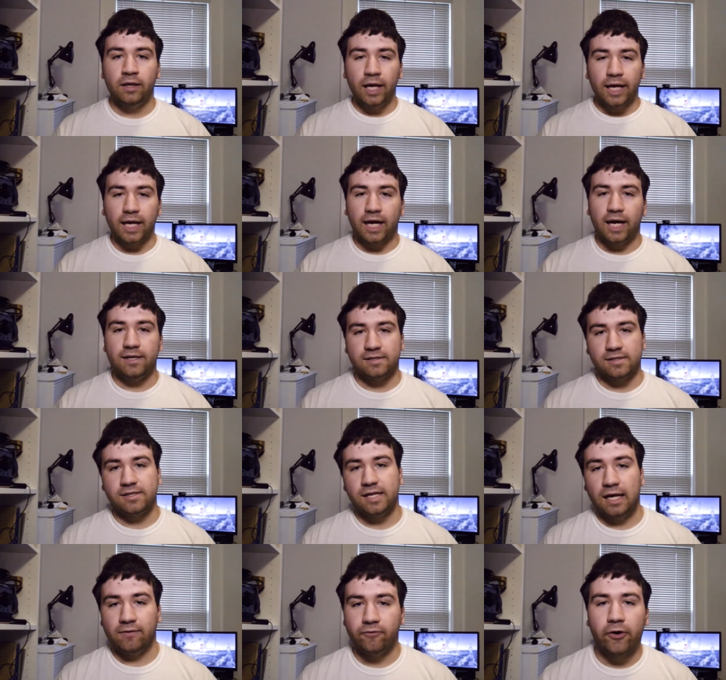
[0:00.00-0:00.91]
Hey guys,
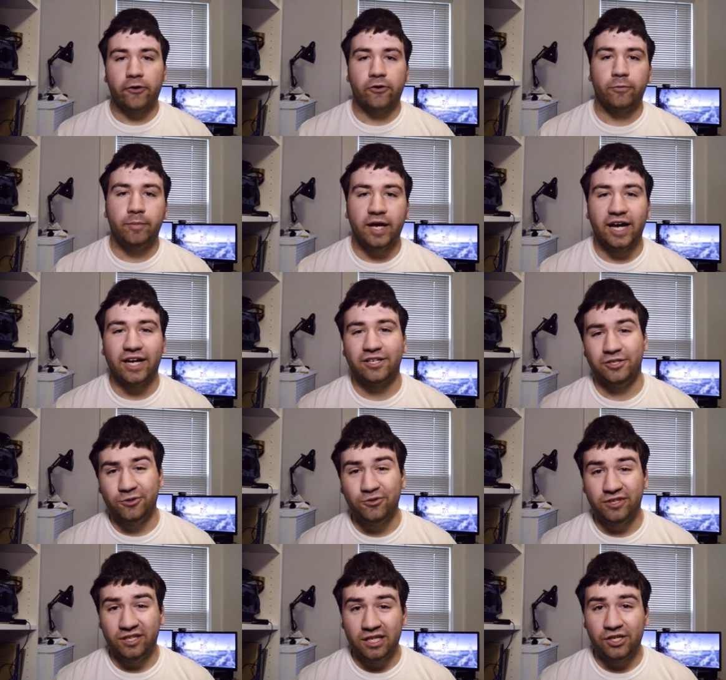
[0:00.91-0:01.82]
it's Dave. Welcome back
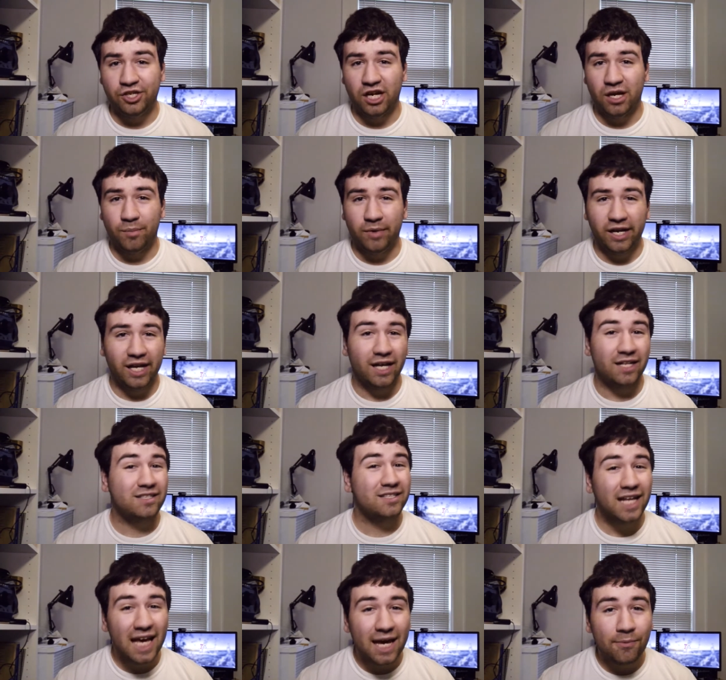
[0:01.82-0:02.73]
to DJM Media, and
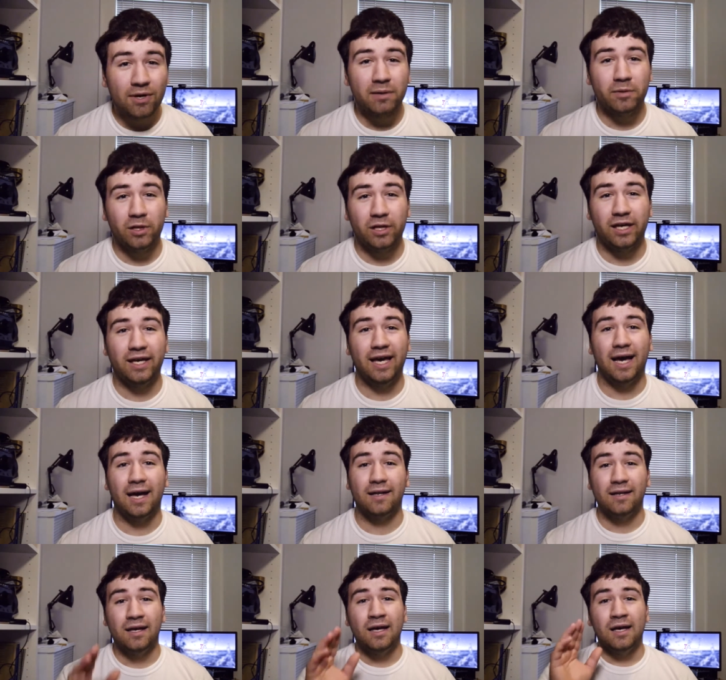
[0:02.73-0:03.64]
today we're going to be looking
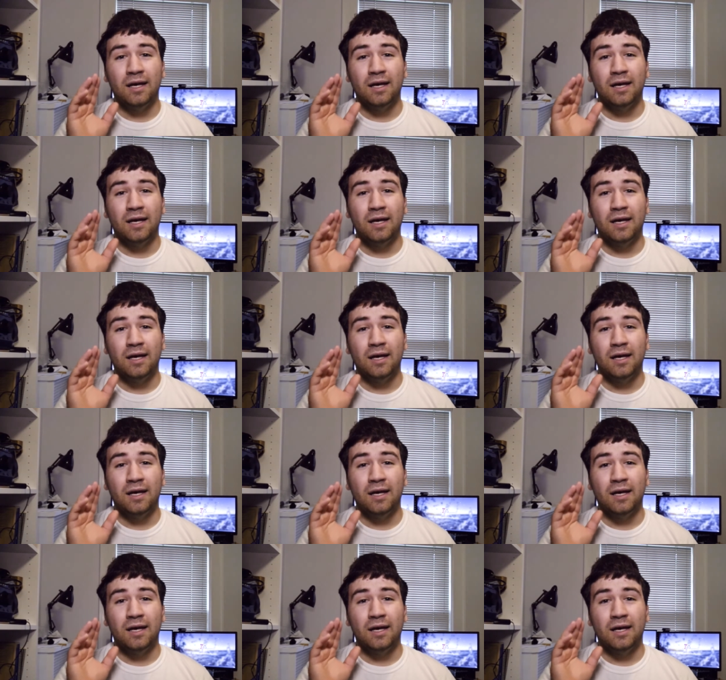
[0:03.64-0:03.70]
at